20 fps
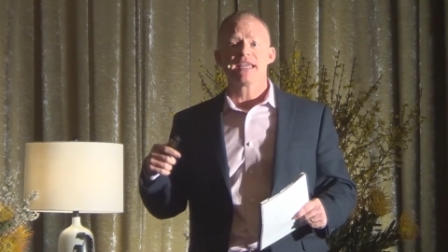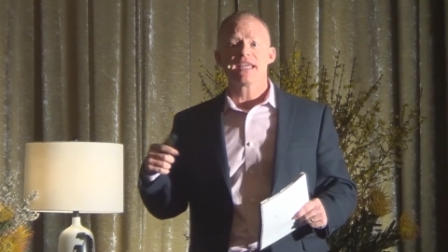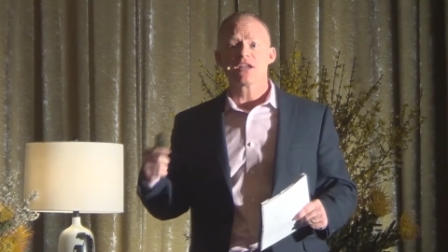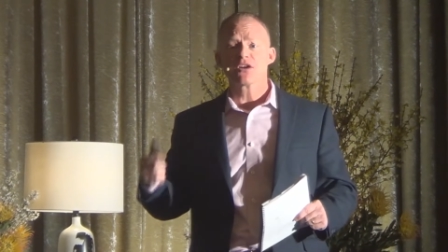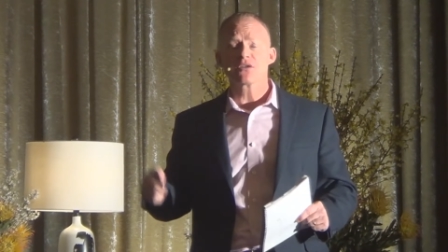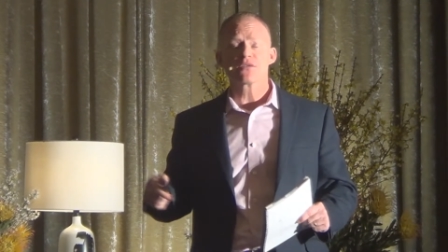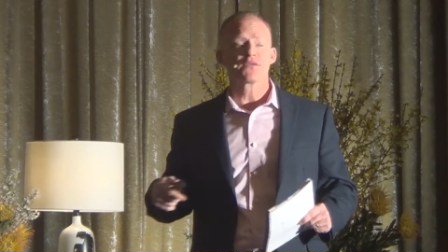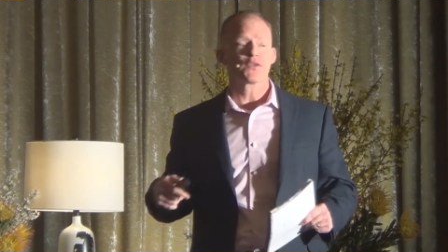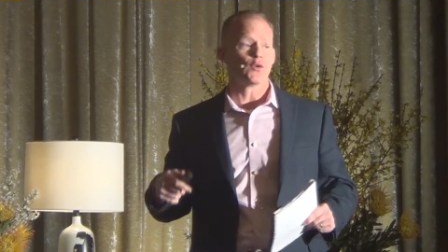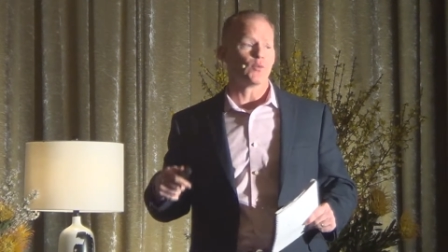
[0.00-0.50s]

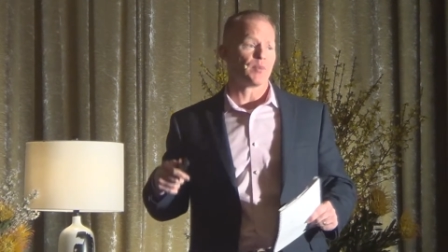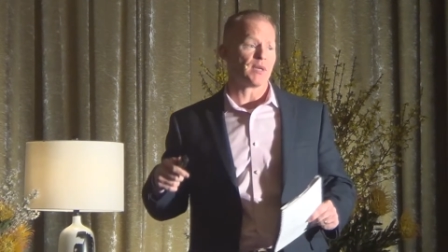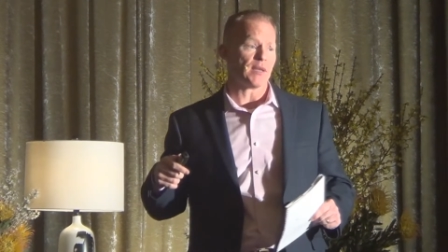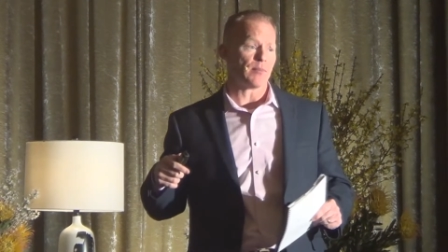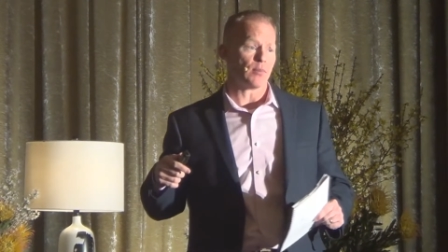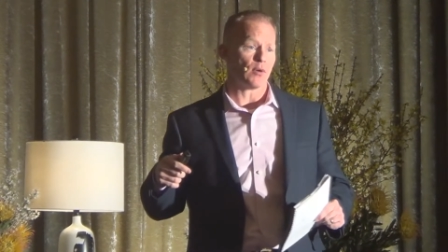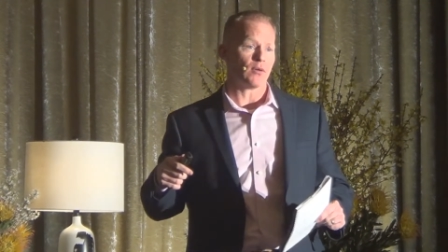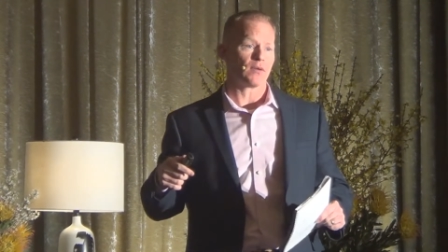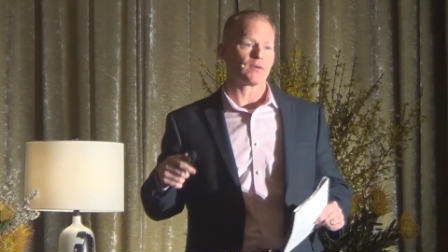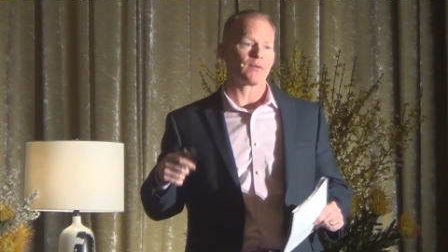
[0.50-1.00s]
interviewed
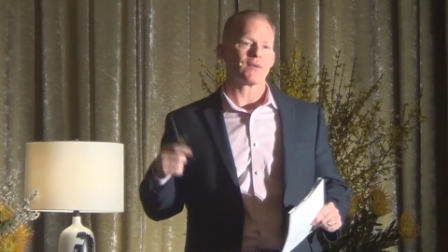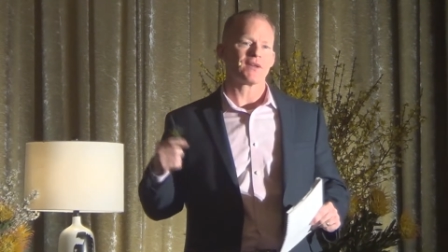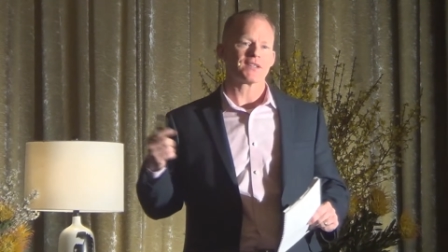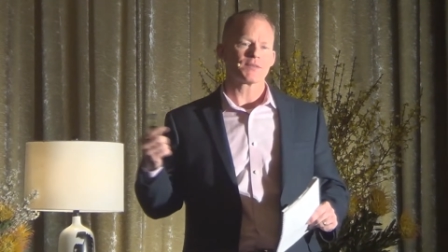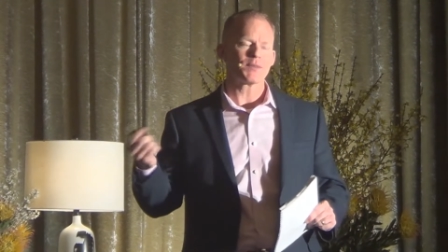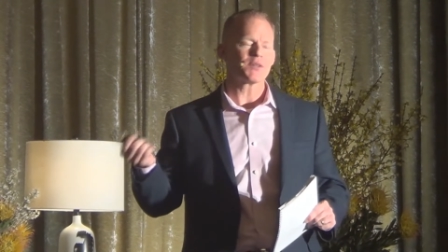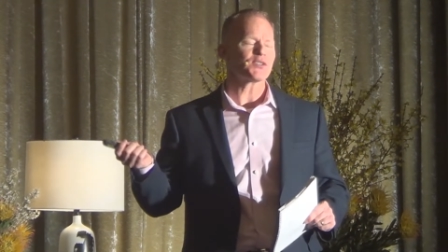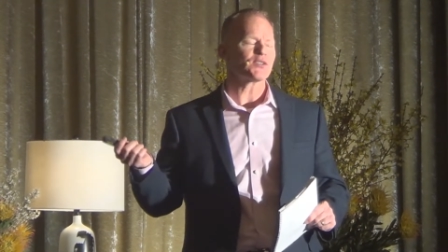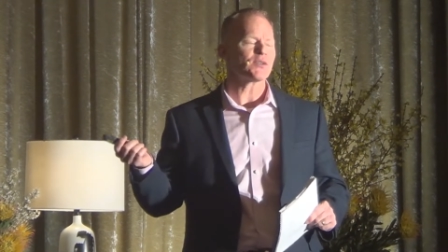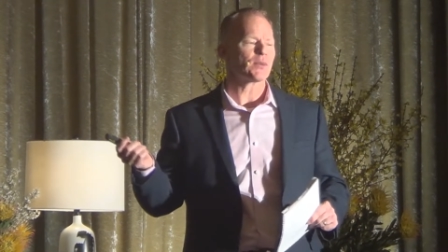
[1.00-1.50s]
people,
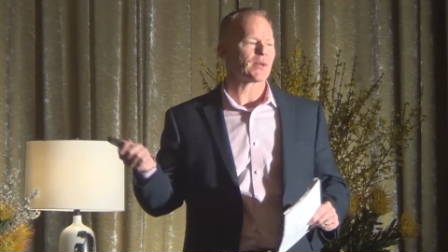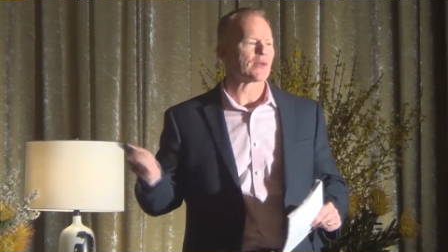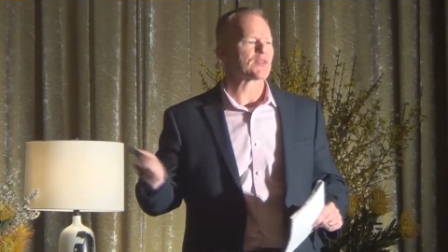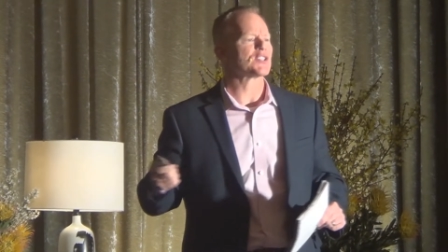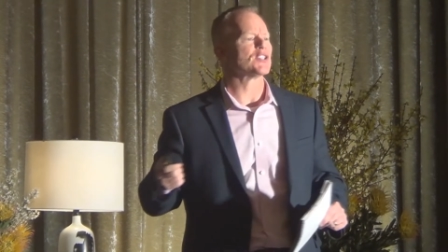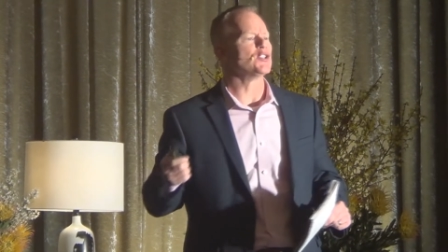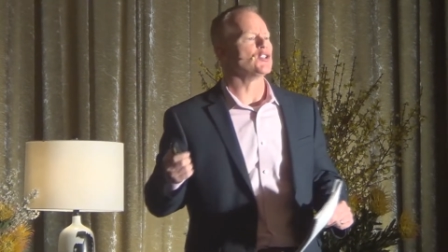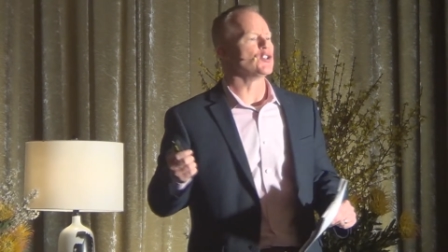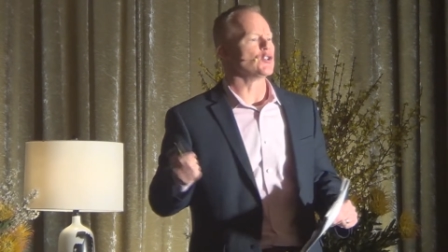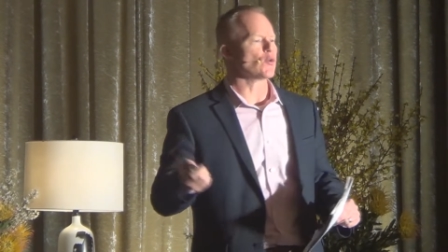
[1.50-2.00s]
especially when I
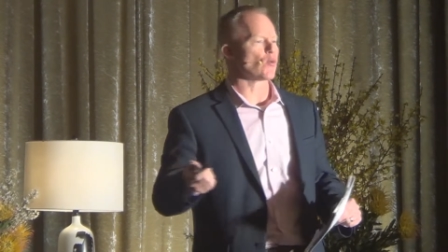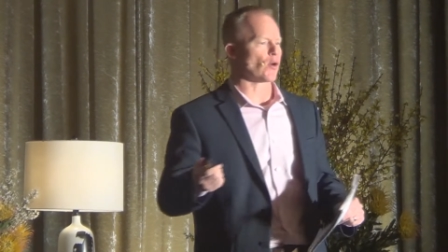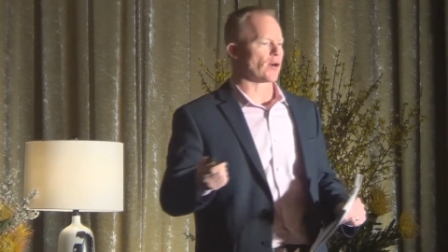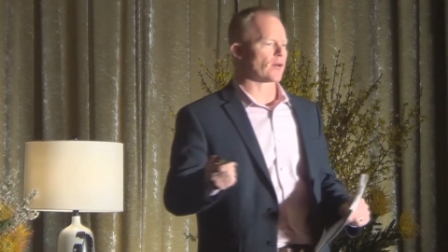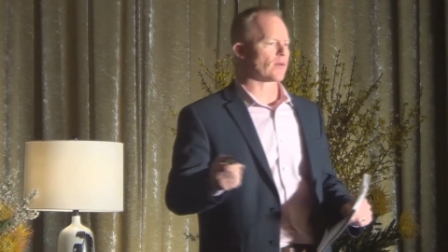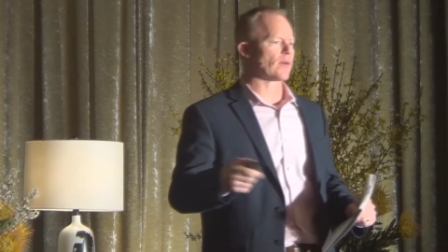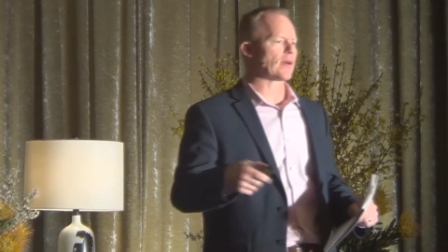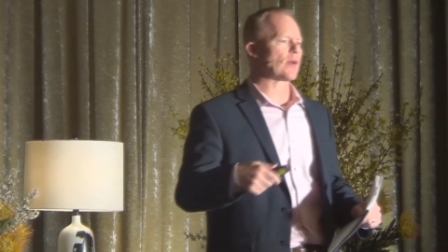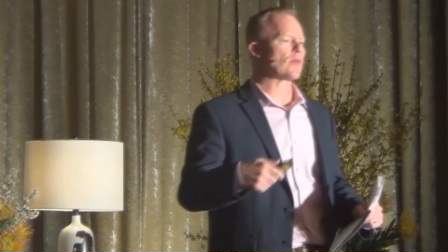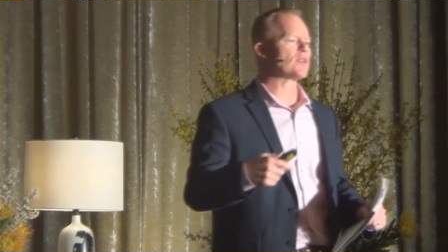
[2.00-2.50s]
was in New
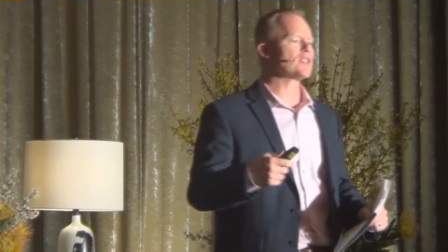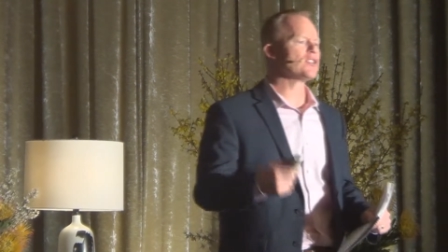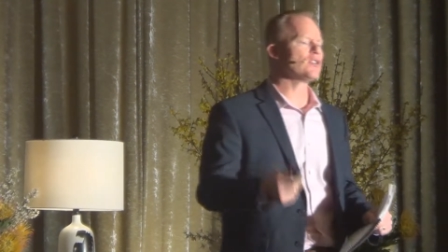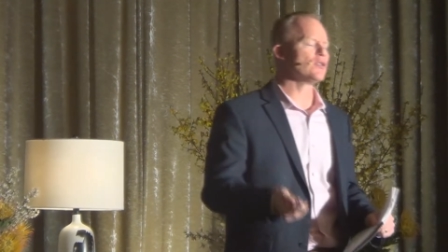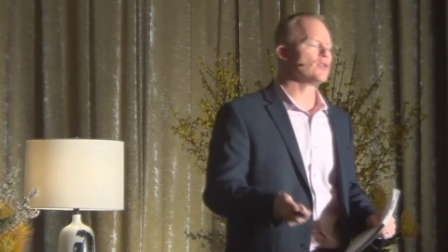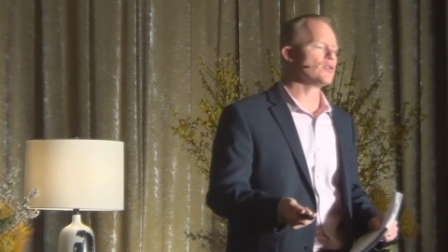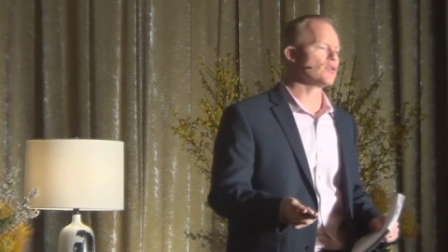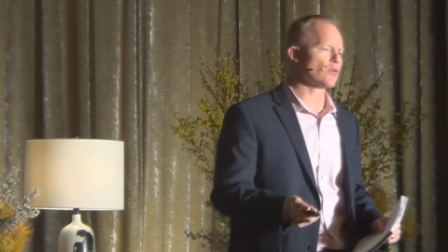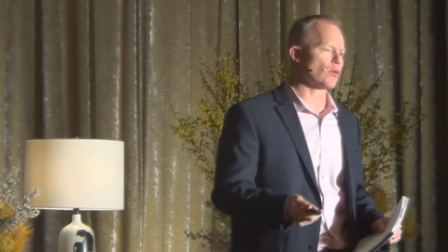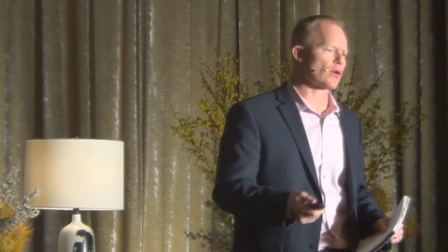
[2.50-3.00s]
York, when I went to
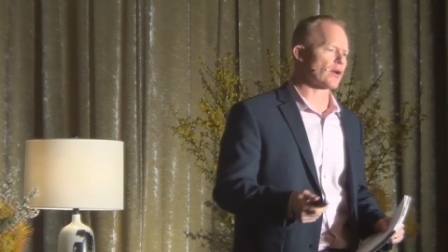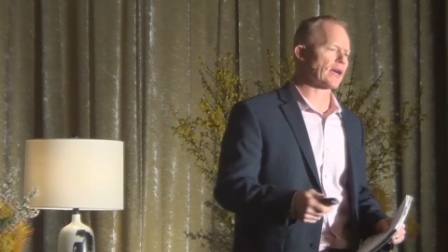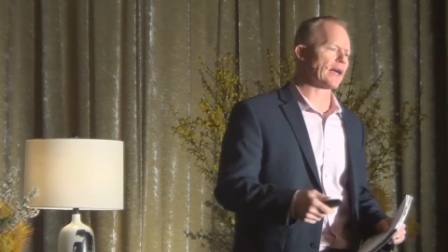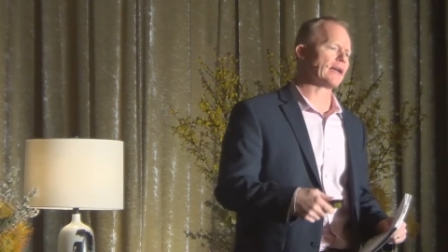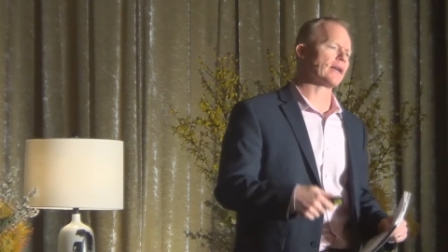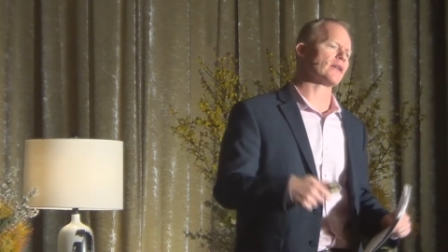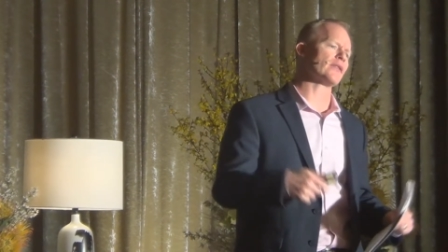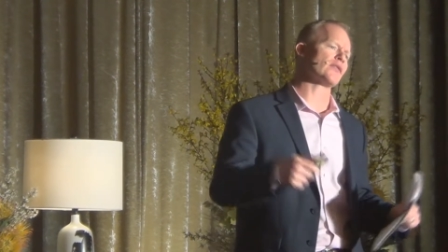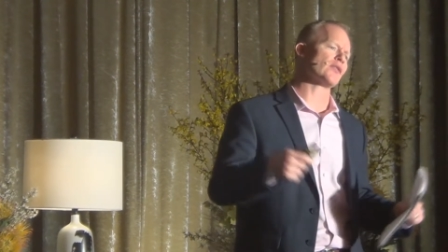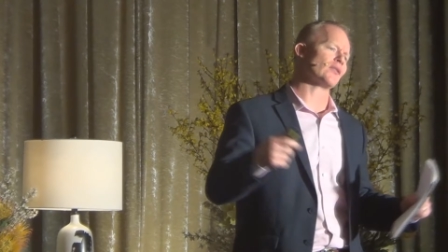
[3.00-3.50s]
New York, I
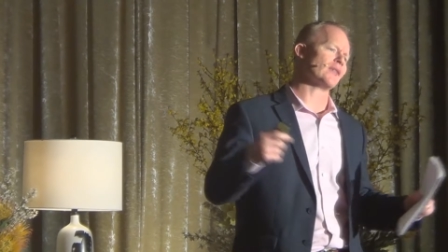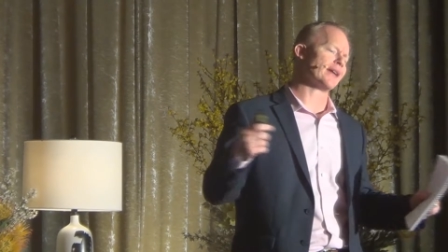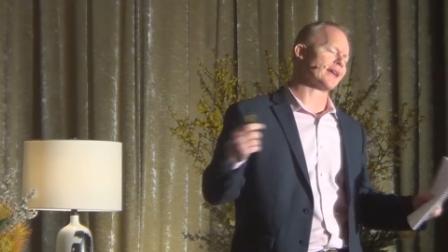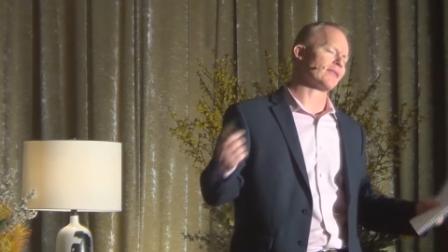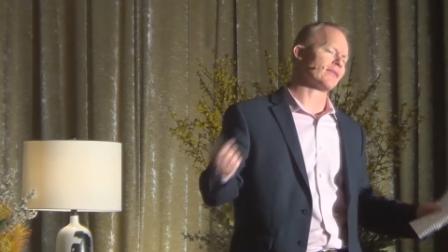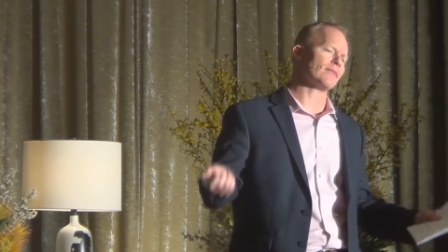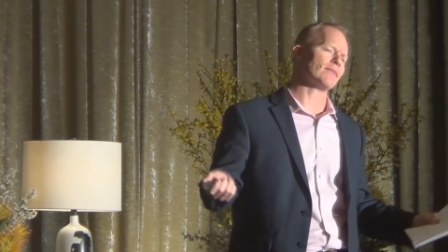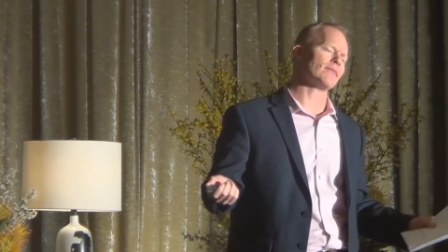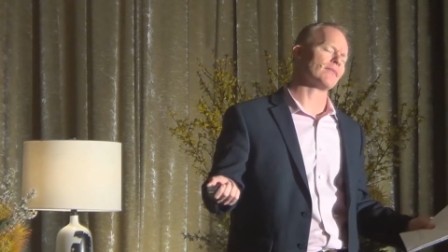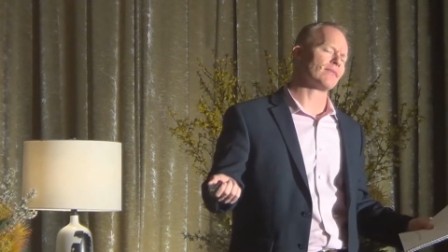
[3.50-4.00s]
interviewed like